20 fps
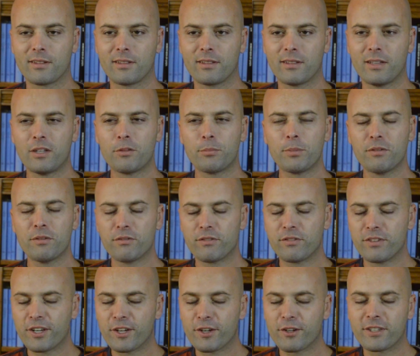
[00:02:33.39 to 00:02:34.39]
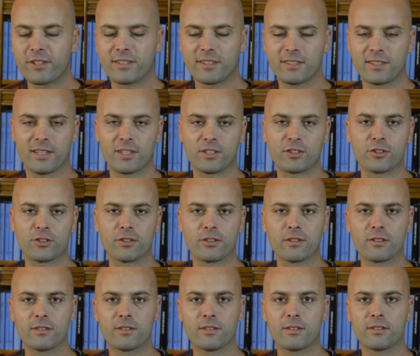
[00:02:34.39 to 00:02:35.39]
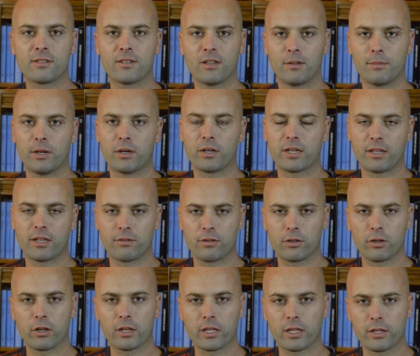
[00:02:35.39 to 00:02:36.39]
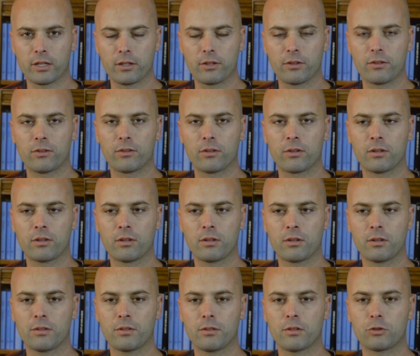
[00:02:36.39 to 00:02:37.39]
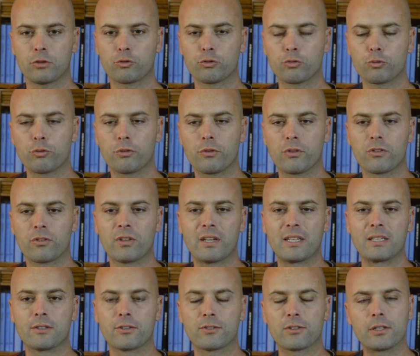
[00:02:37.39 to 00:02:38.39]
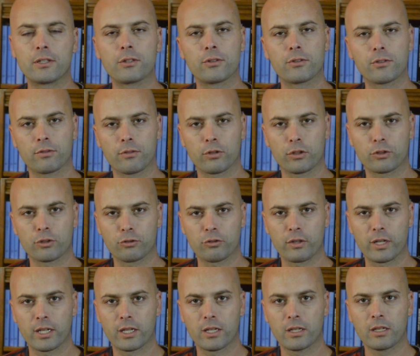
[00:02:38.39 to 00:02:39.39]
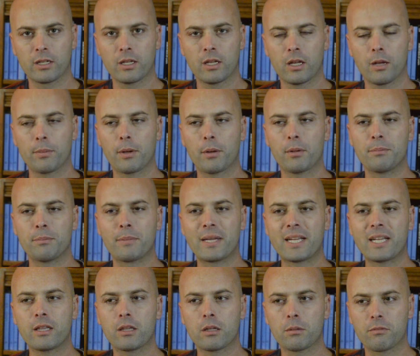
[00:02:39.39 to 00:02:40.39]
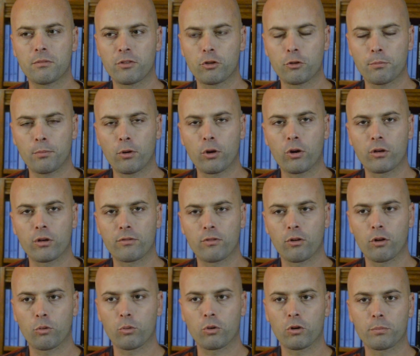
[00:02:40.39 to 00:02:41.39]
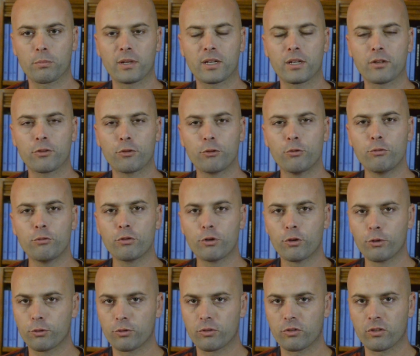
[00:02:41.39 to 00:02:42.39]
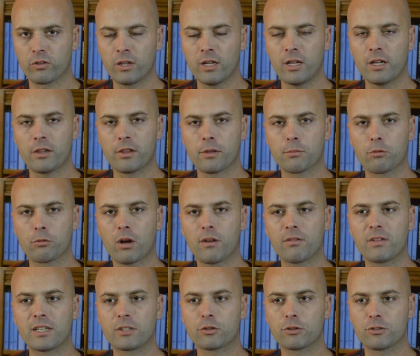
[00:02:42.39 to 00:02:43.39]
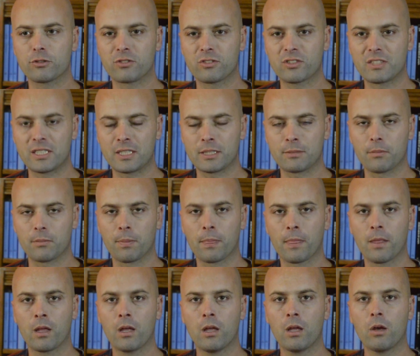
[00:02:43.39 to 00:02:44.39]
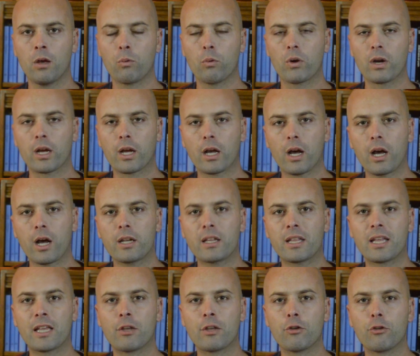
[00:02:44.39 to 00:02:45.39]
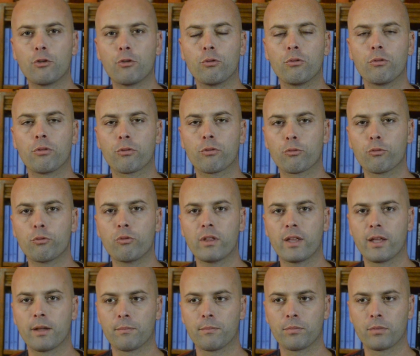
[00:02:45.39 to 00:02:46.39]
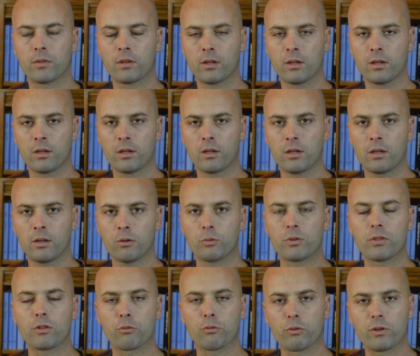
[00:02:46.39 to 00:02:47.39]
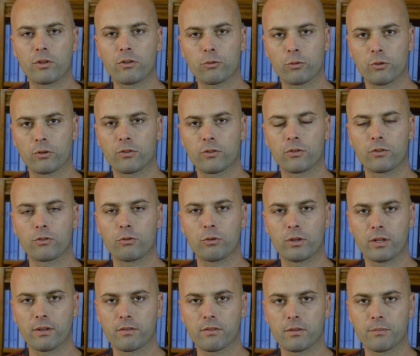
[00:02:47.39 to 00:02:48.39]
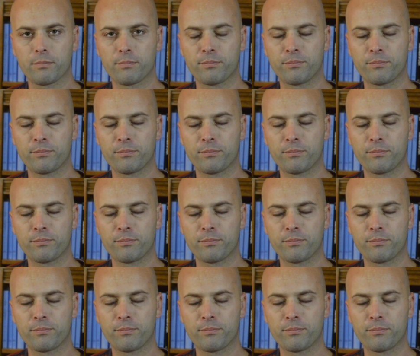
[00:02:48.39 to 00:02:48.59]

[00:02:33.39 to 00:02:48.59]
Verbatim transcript: Let's be very intentional about giving our kids the truths and the skills of our trade, about making them feel part of our work, because who knows in the providential scheme what God can do through them with the resources you give them.